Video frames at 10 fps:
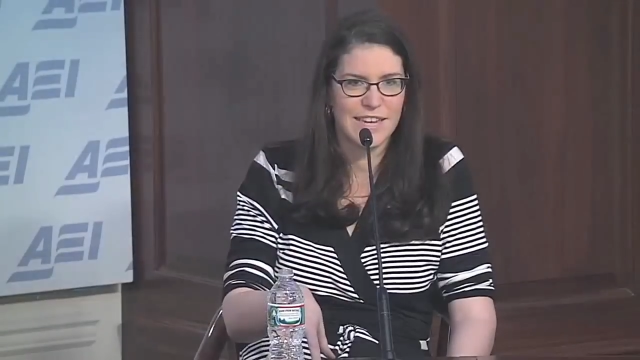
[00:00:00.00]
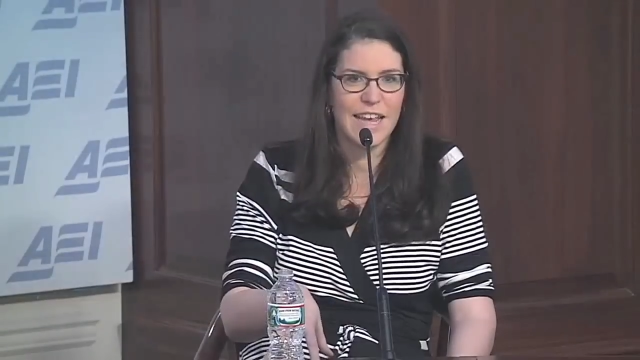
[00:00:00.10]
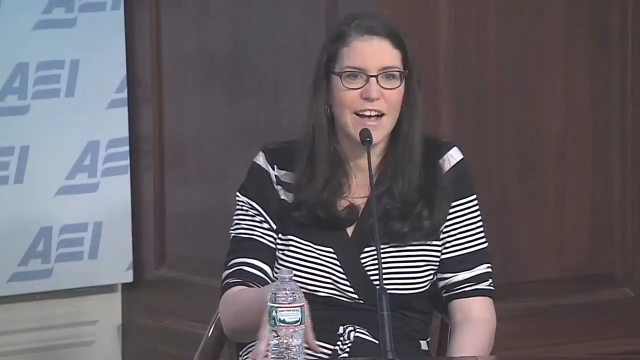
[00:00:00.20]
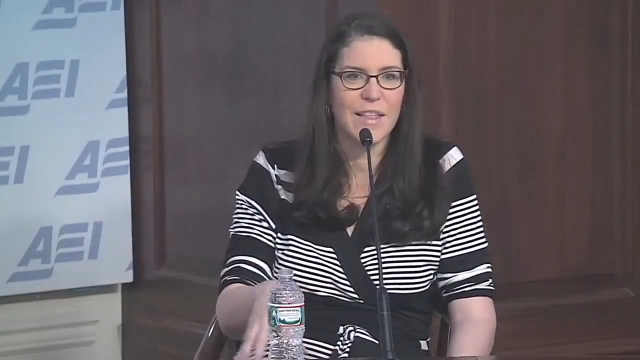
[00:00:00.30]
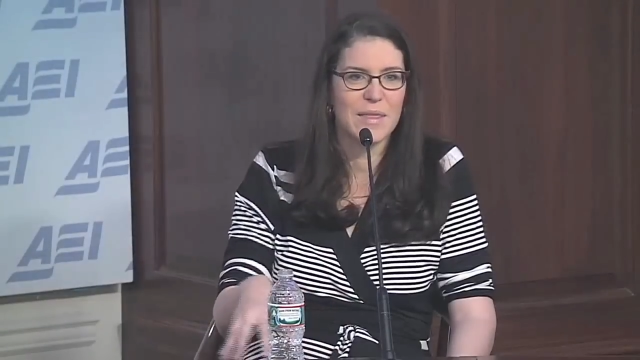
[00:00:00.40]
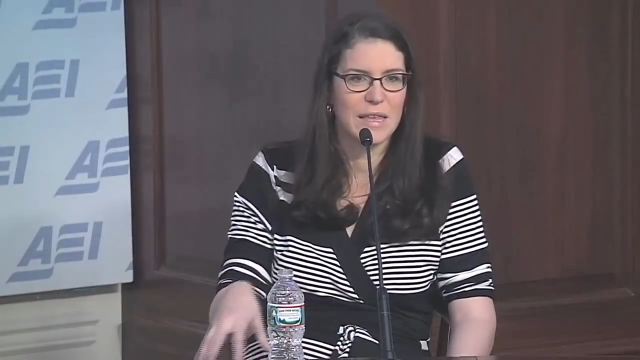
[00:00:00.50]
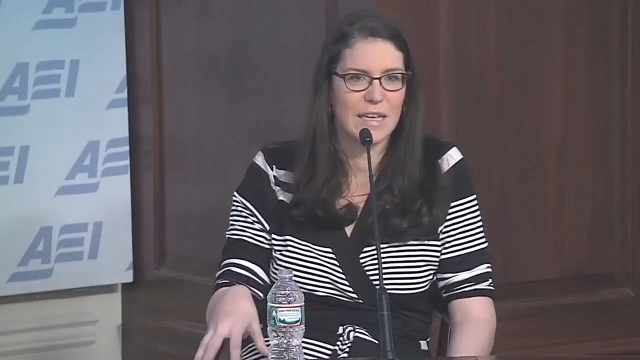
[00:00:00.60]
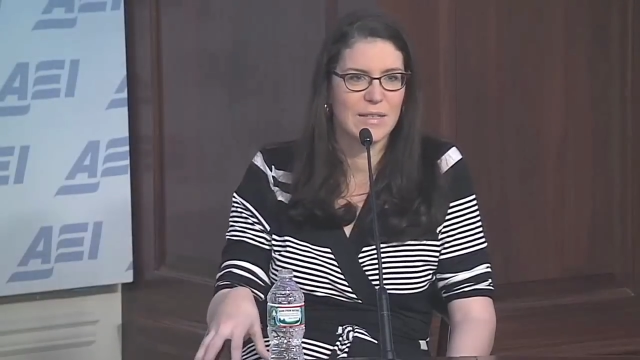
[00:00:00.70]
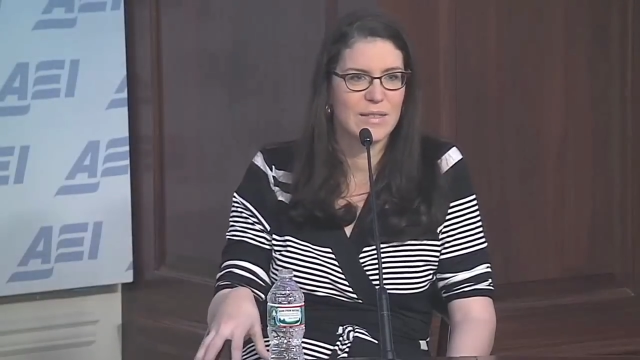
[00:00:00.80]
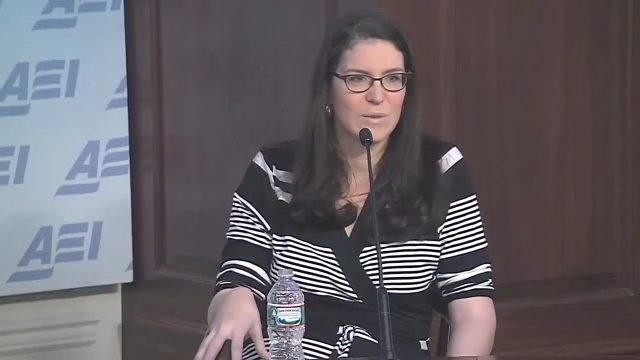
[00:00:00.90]
take on
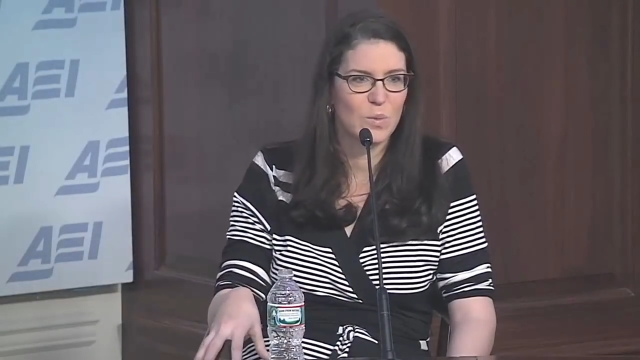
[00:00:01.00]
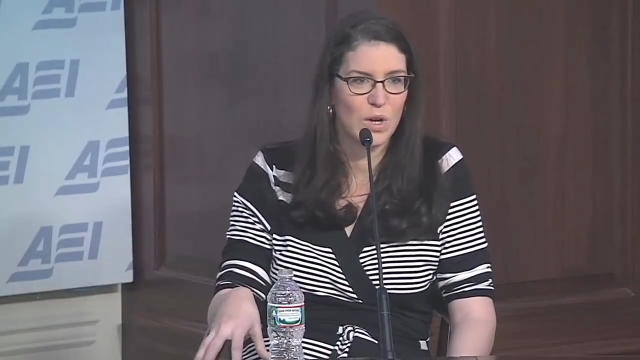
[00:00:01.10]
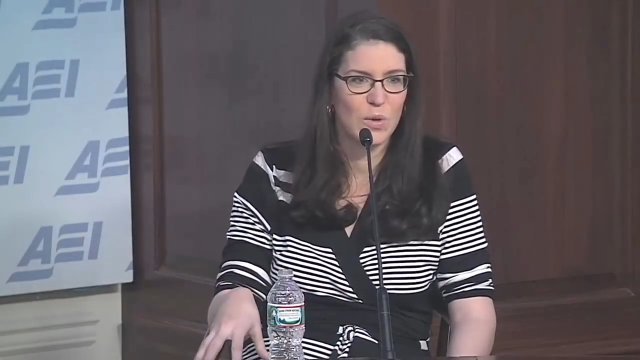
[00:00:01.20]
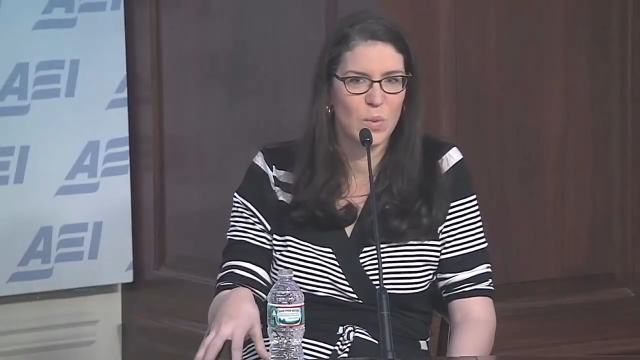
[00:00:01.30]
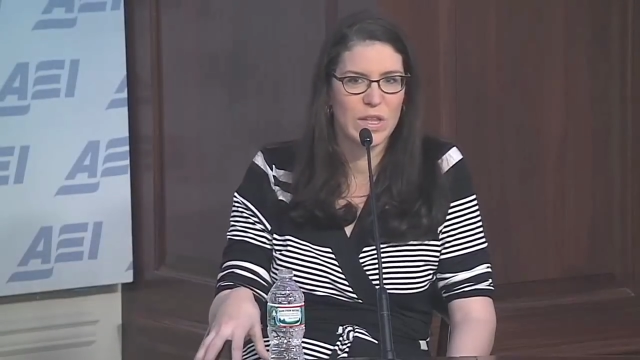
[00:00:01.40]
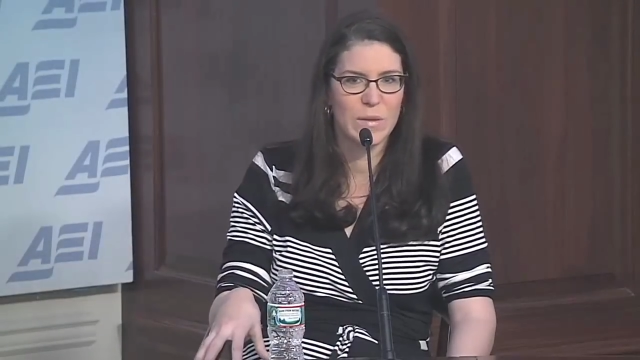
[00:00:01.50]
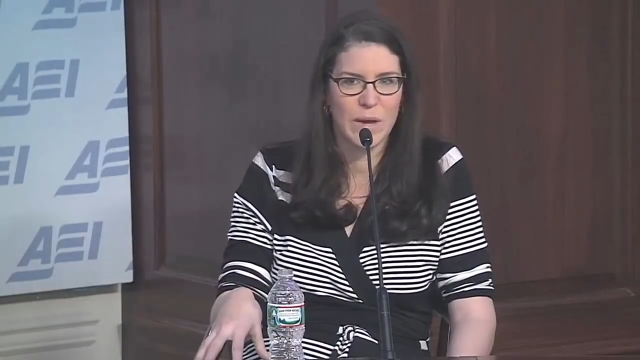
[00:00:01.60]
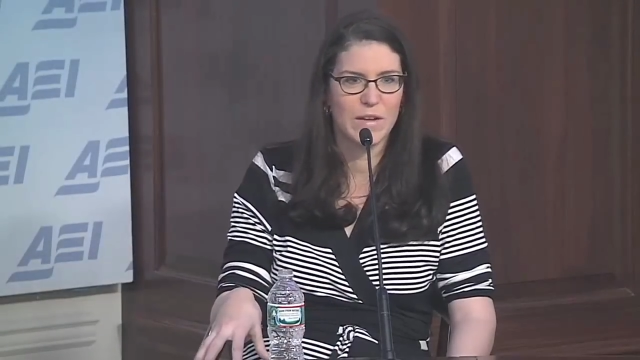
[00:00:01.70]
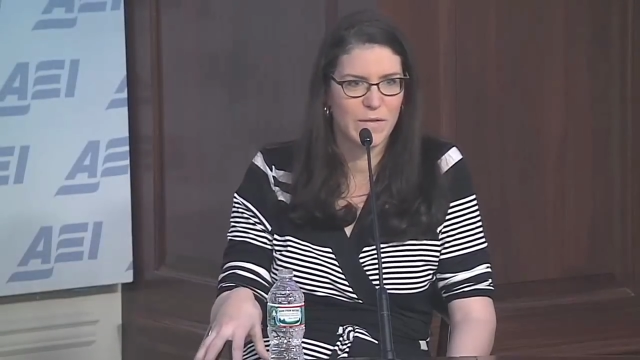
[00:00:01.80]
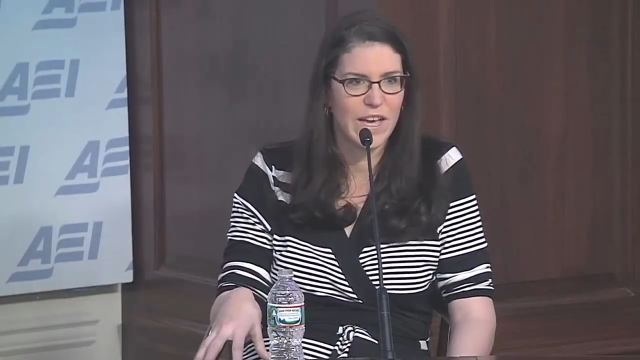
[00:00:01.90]
things where you really
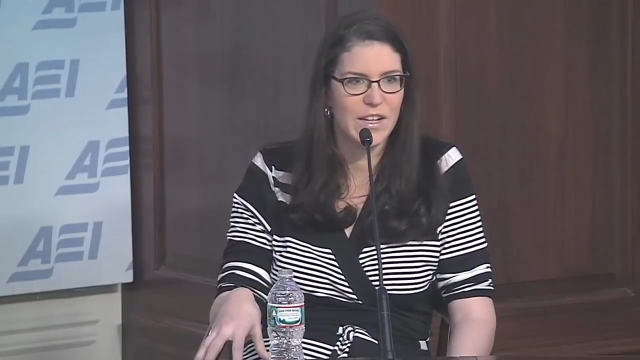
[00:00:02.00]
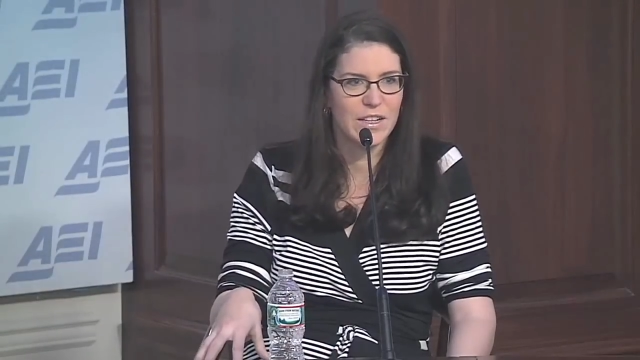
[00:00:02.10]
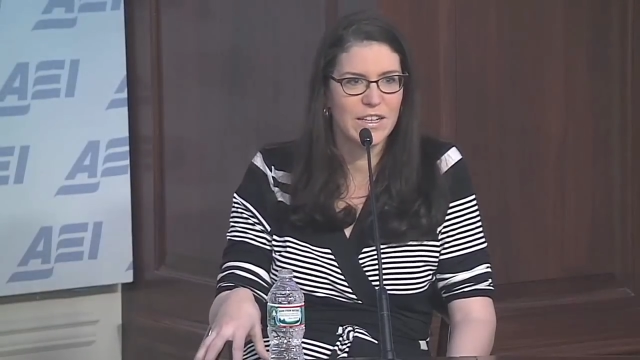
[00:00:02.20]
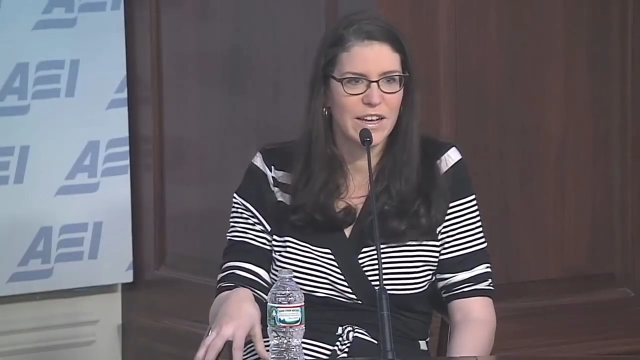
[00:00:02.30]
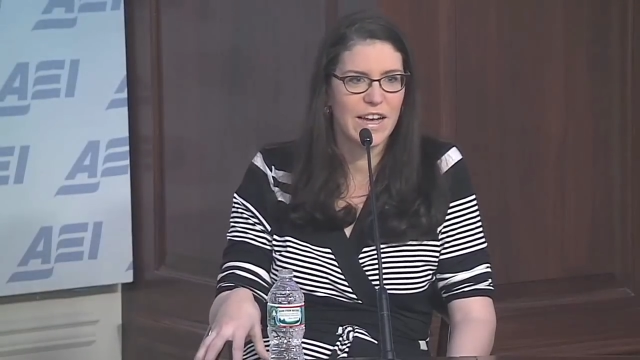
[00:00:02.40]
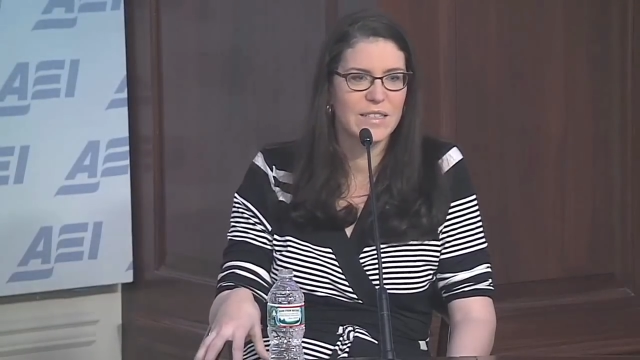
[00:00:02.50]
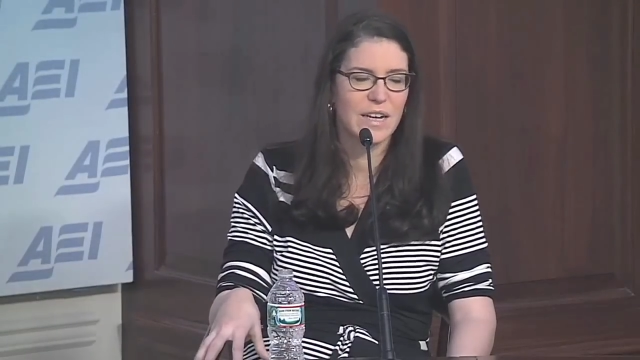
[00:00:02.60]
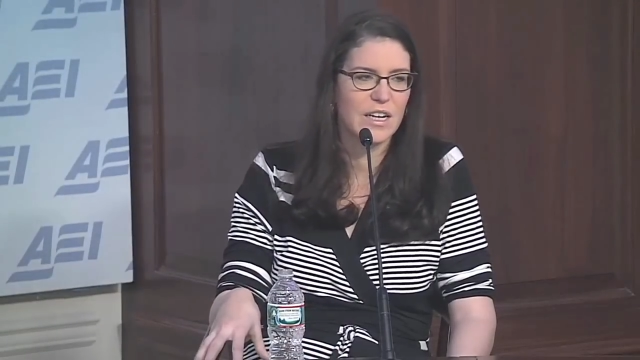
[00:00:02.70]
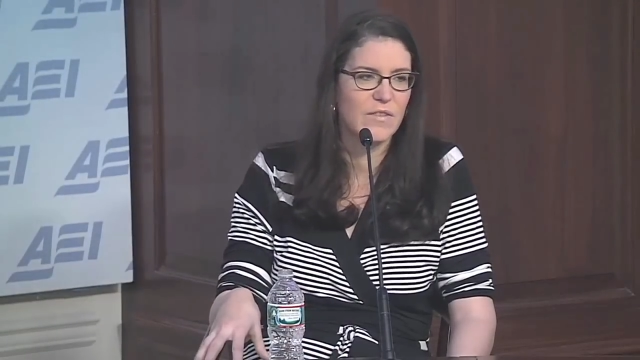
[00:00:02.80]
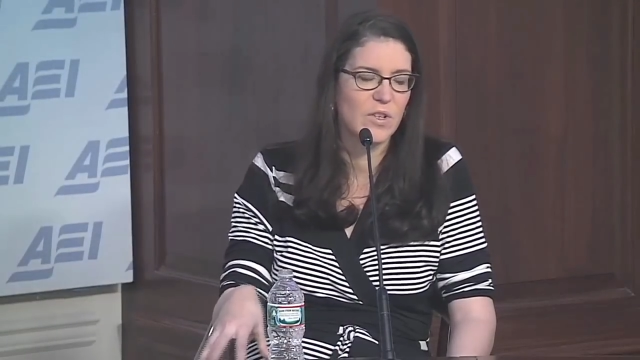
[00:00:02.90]
might fail, and
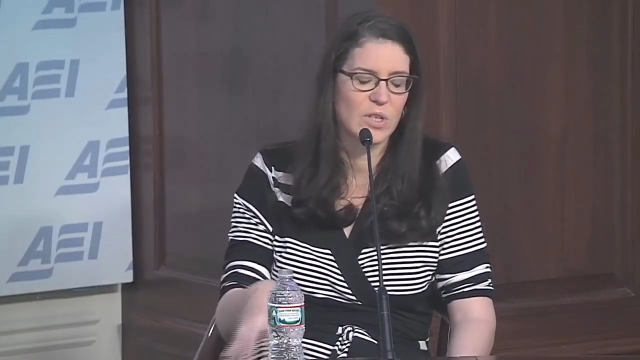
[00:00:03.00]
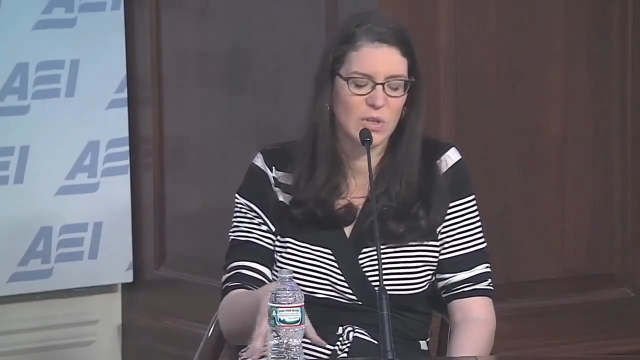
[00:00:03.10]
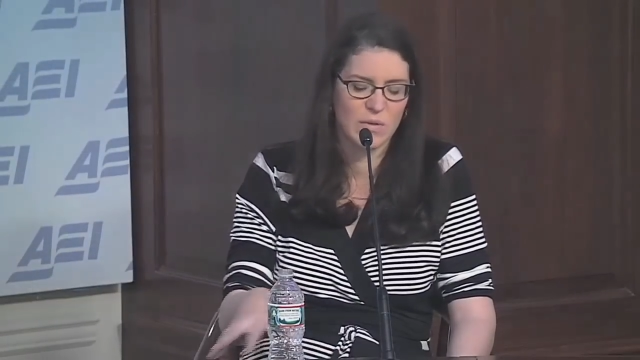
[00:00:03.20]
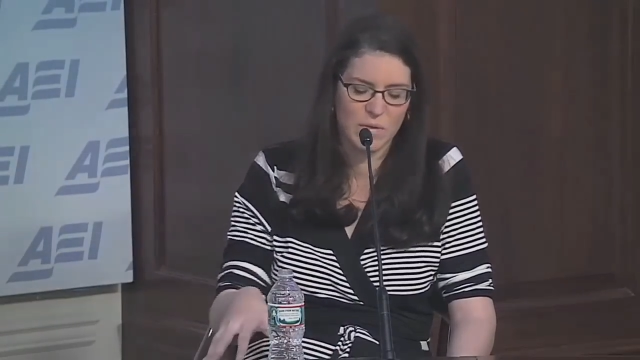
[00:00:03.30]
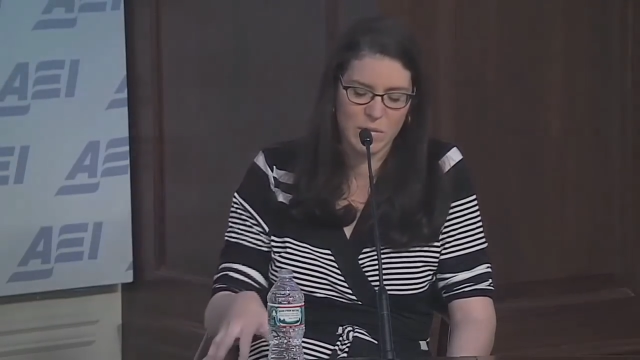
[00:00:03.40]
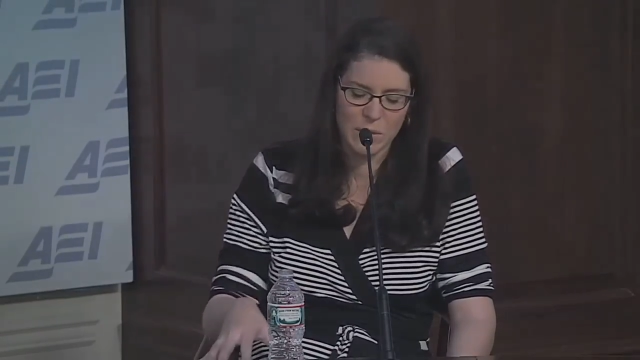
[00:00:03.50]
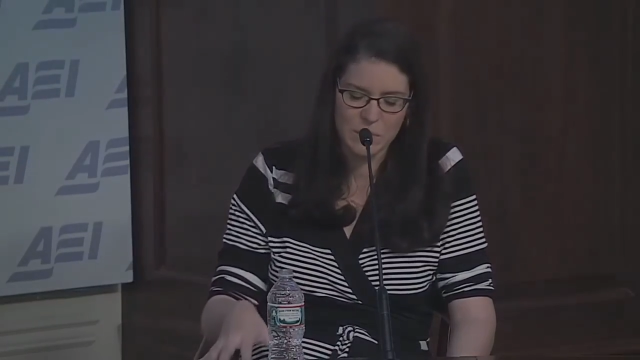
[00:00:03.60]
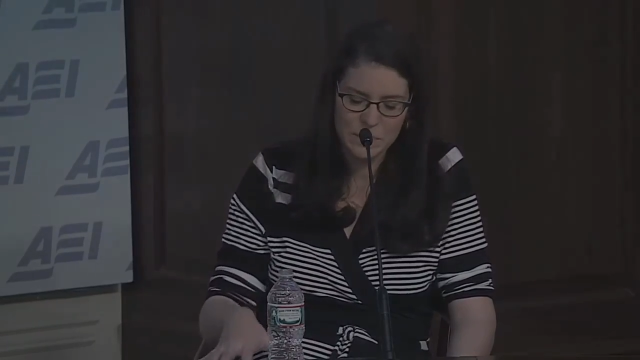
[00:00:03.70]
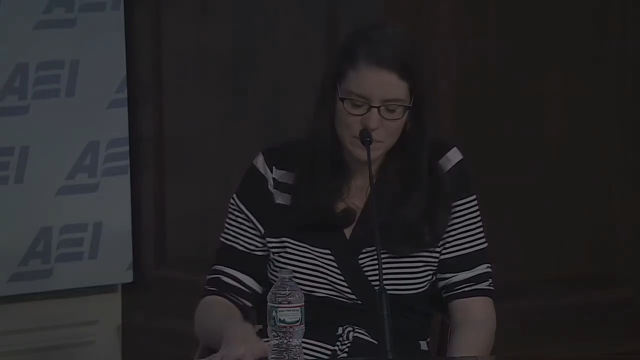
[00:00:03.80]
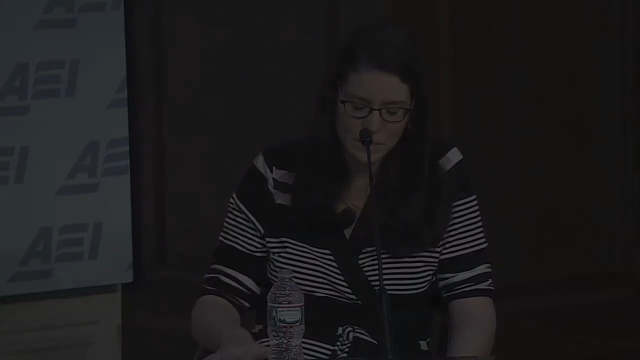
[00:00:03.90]
second of all, to learn from them.